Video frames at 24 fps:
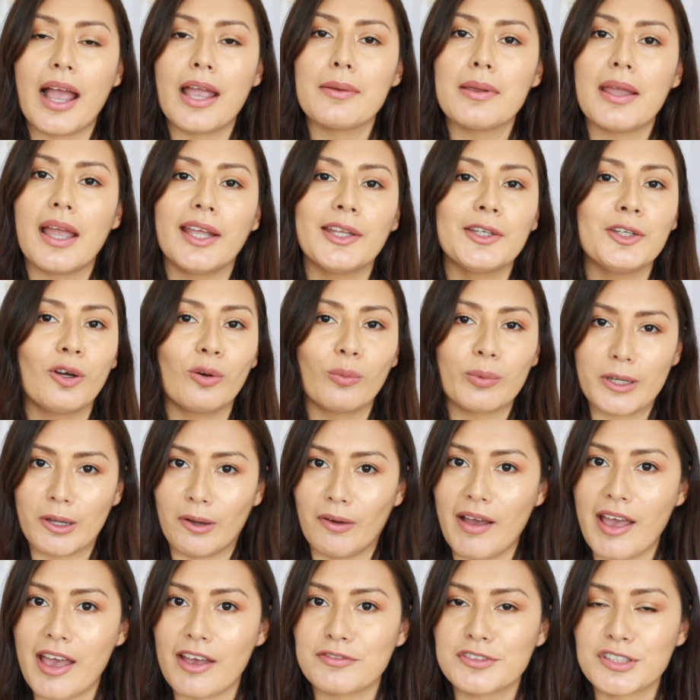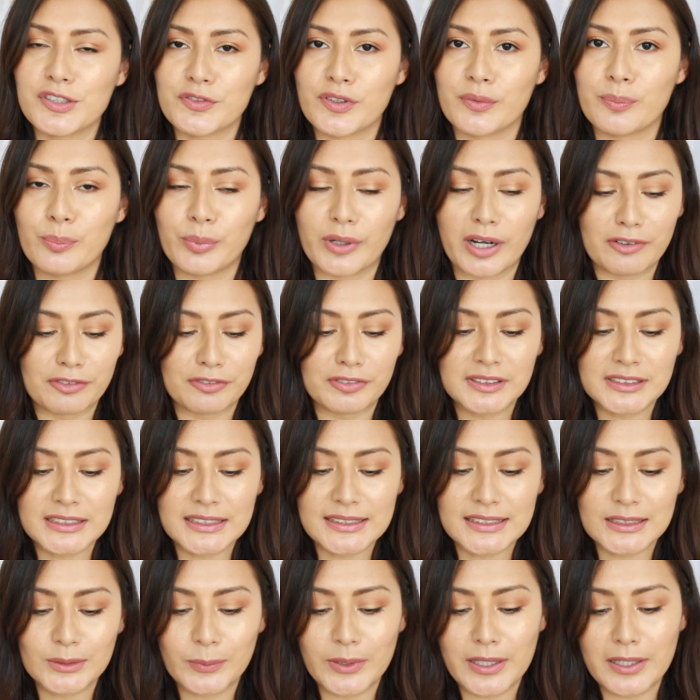I know we all have different
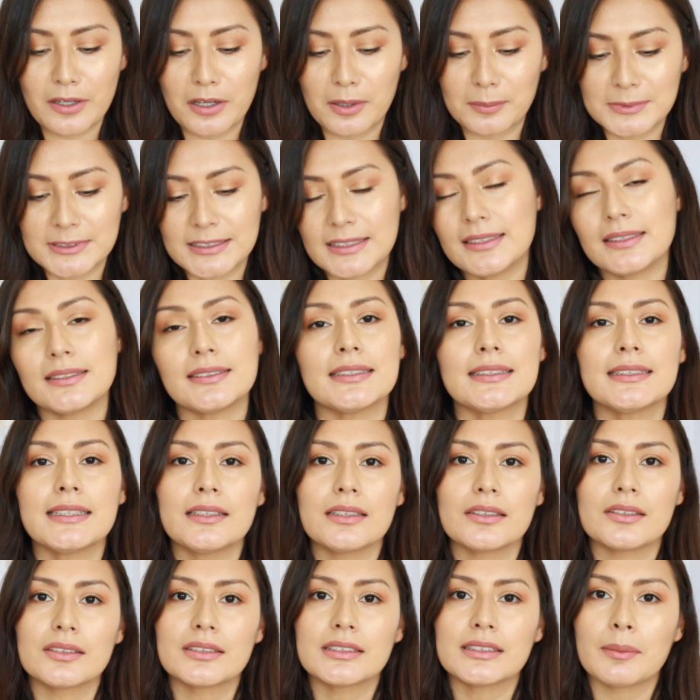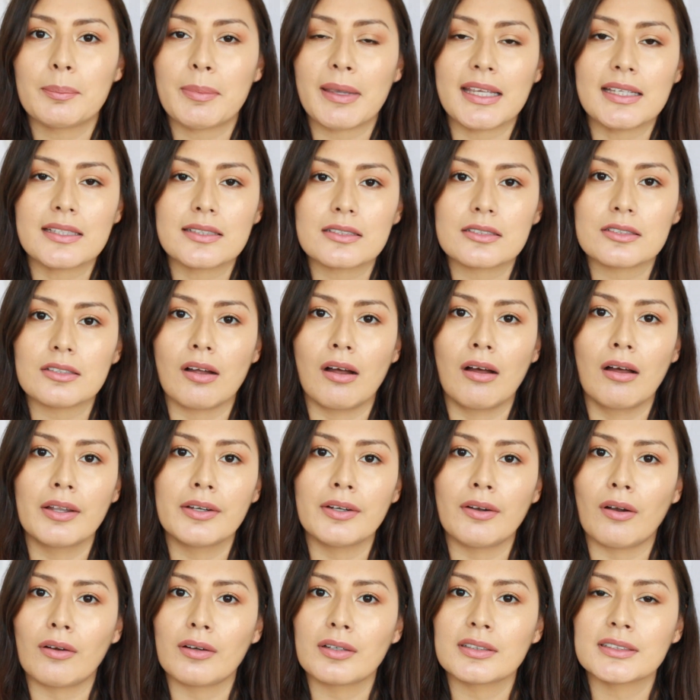preferences when it comes to concealers based
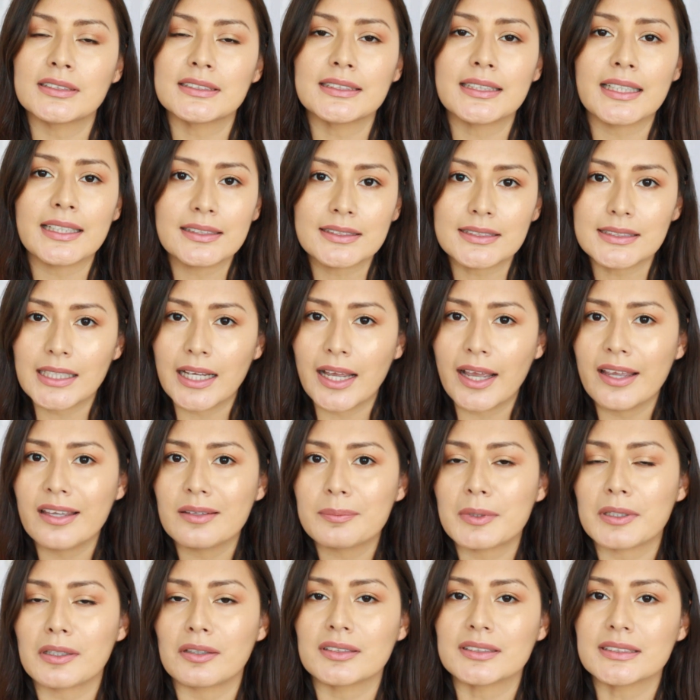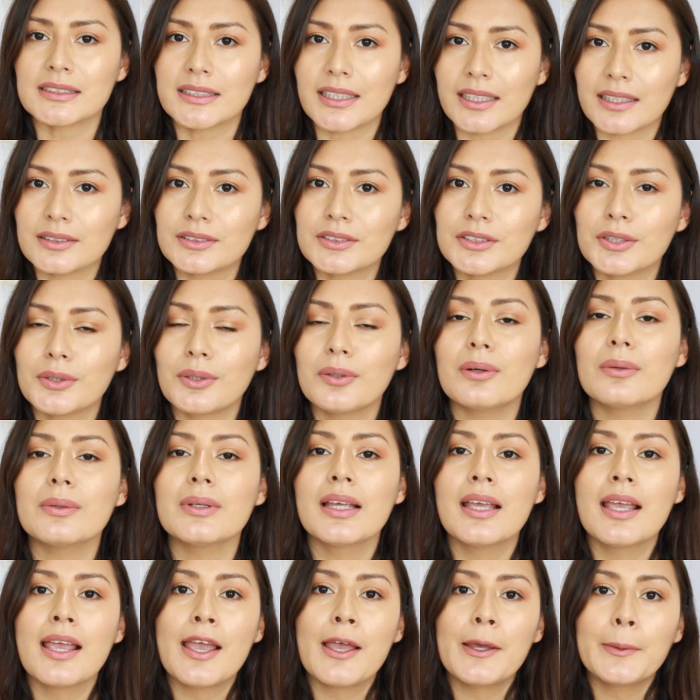on our skin type and our skin
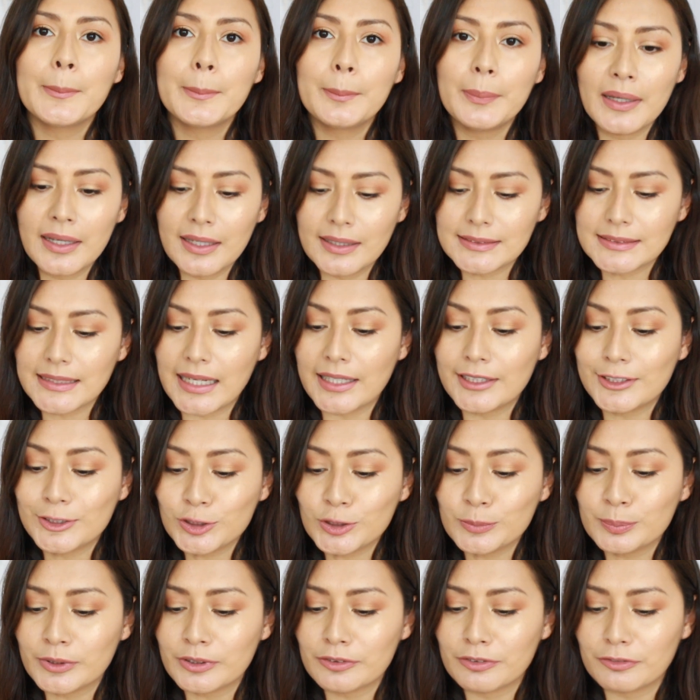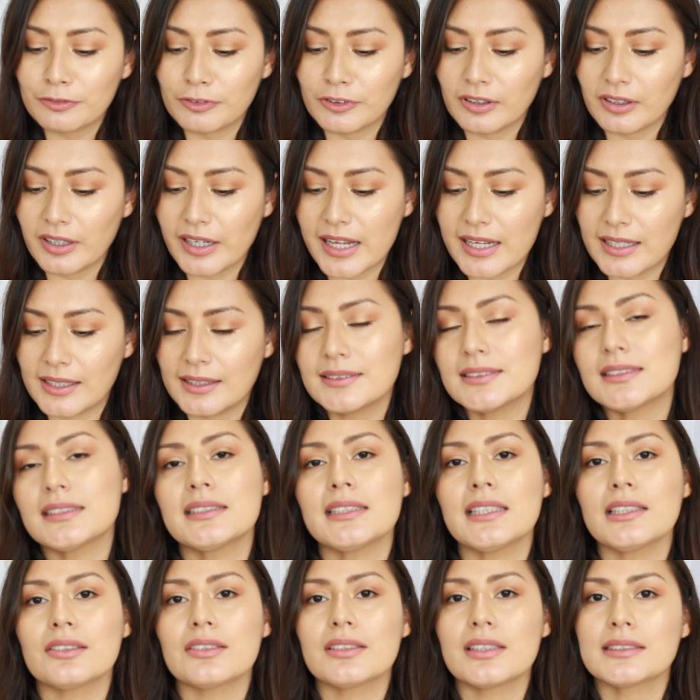tone, but I do prefer a
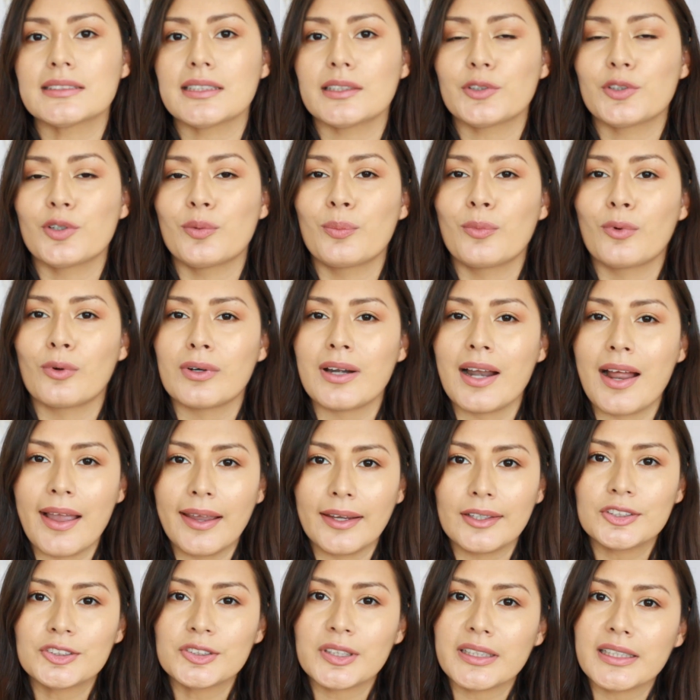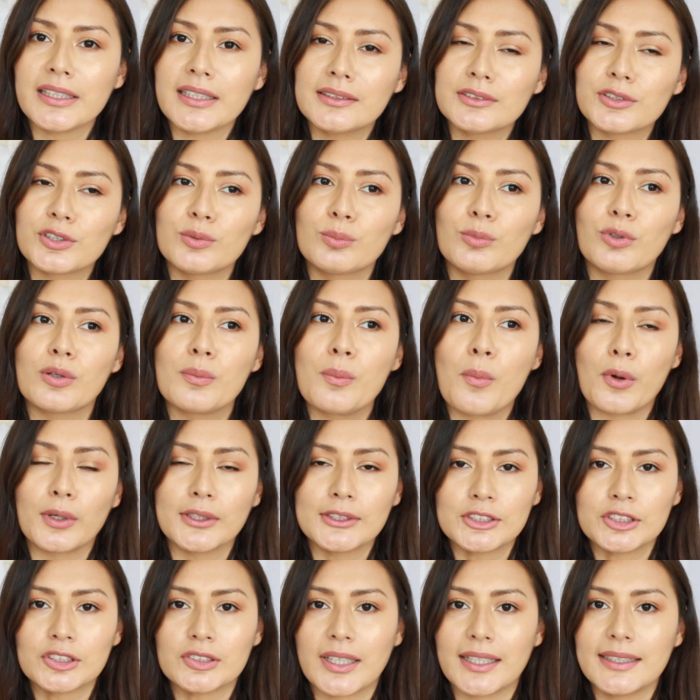concealer that's a little more hydrating, a little more
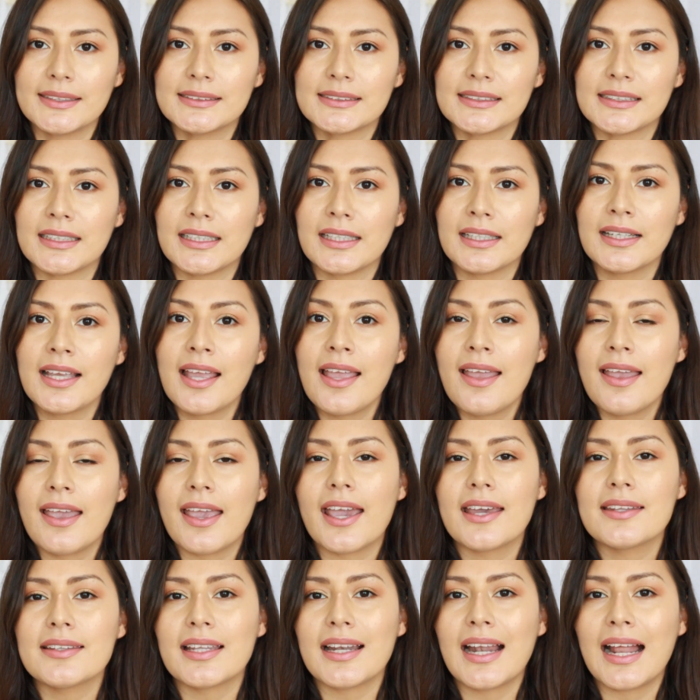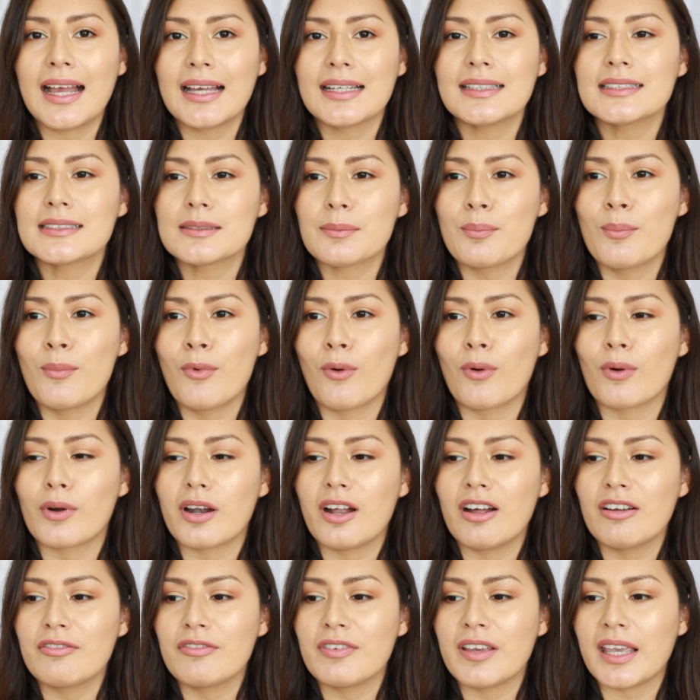moisturizing, and that has more
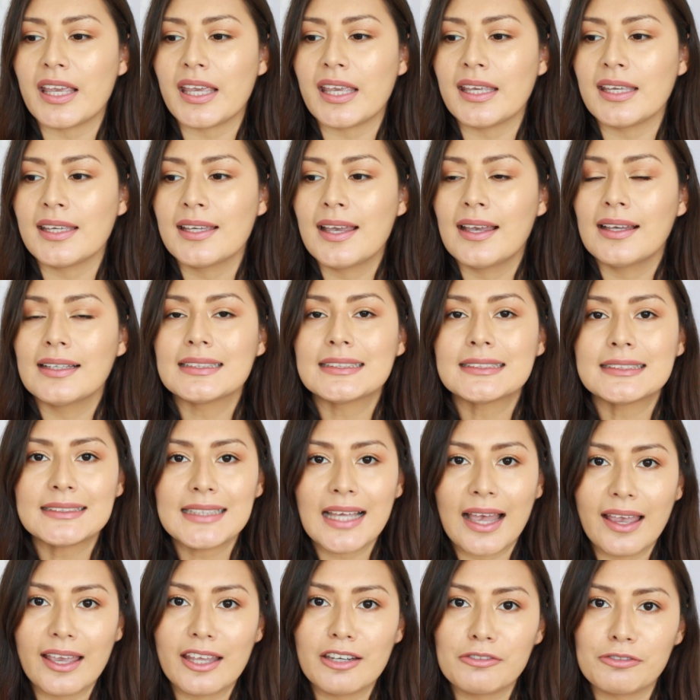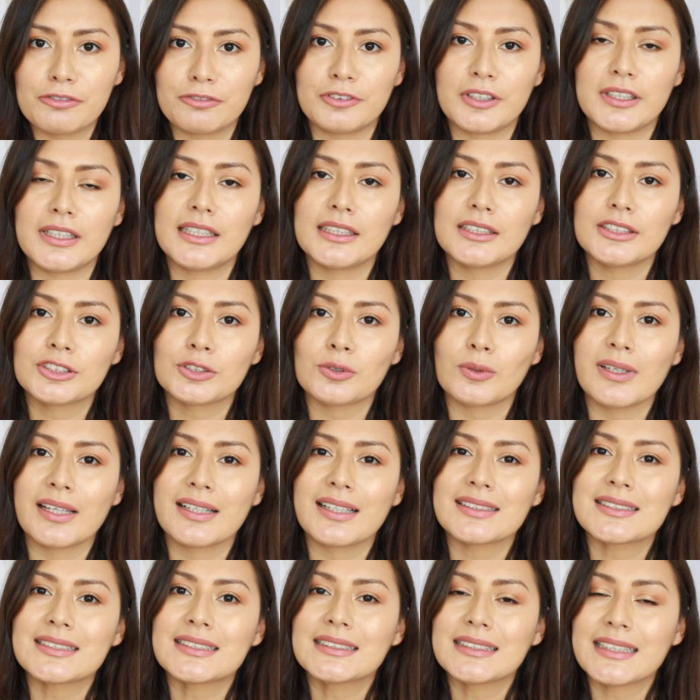of a satin finish or
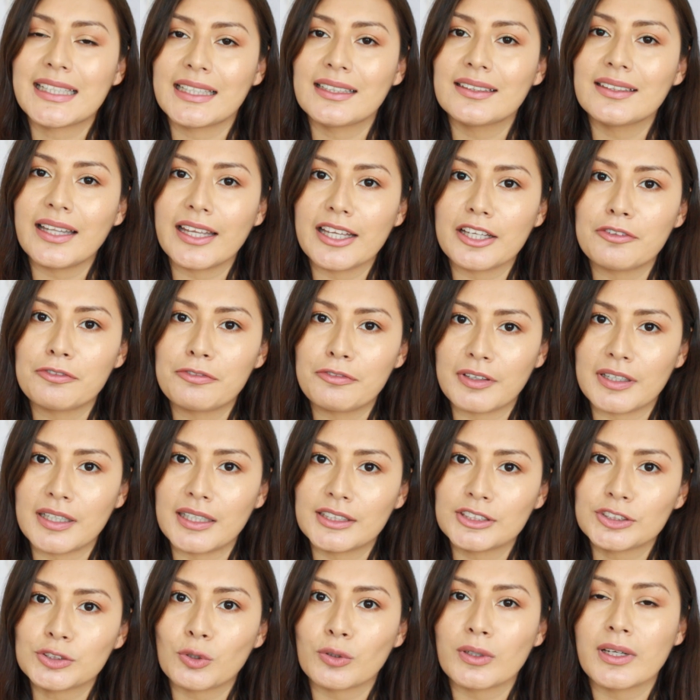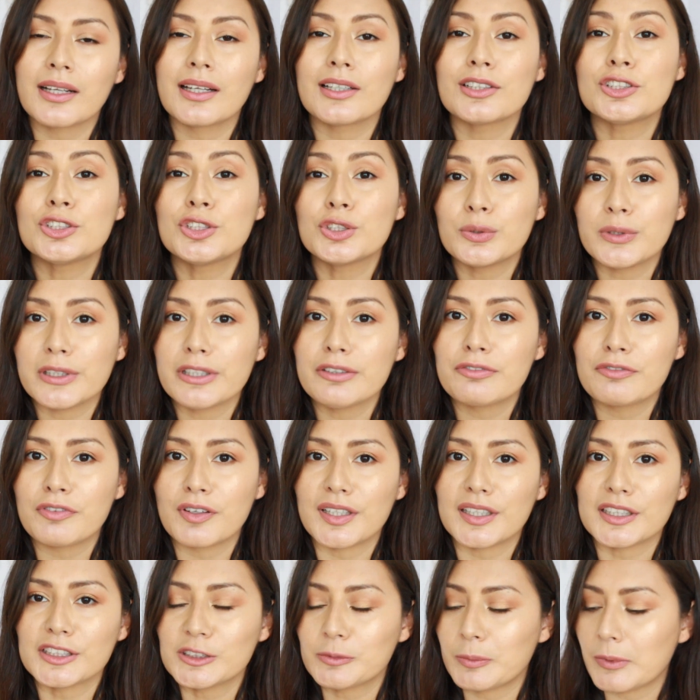like a skin-like finish or like a dewy
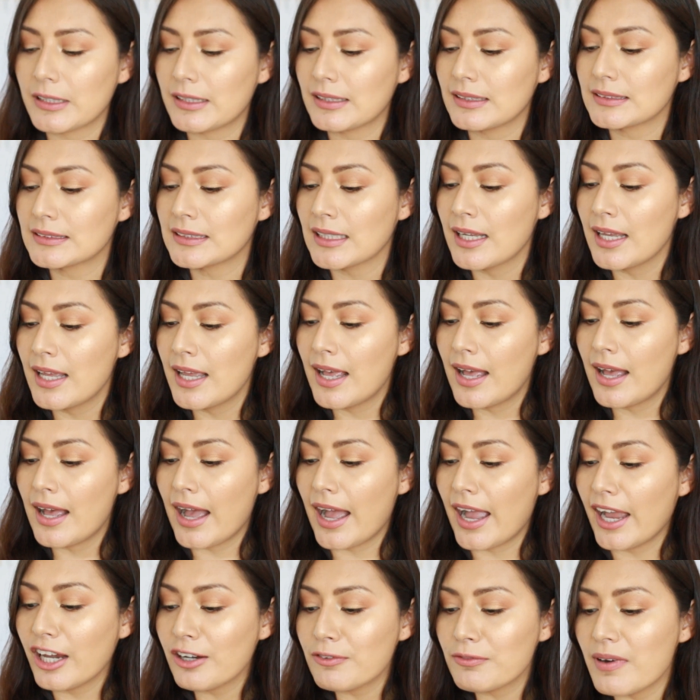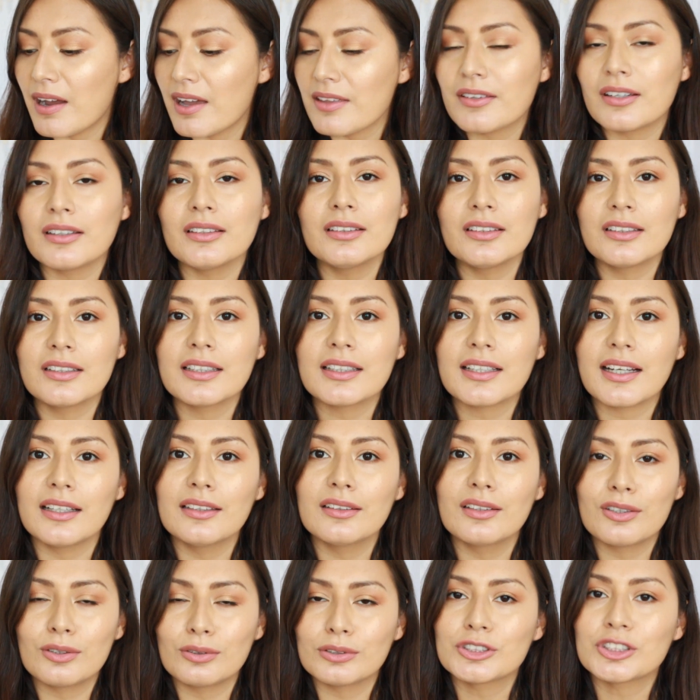finish, because I'd rather look a
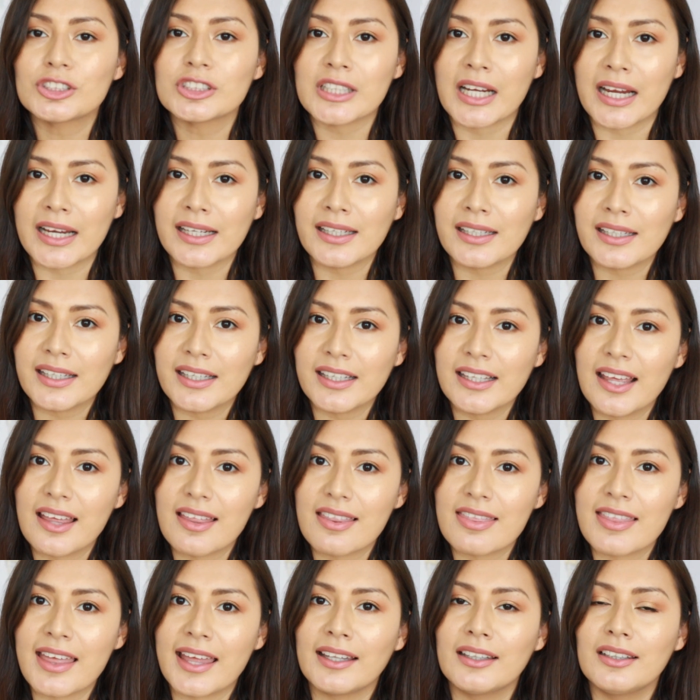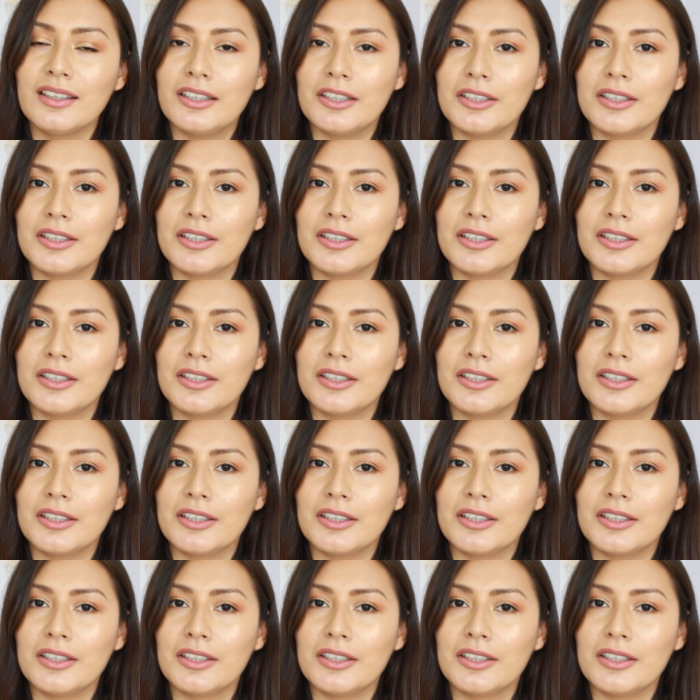little shiny than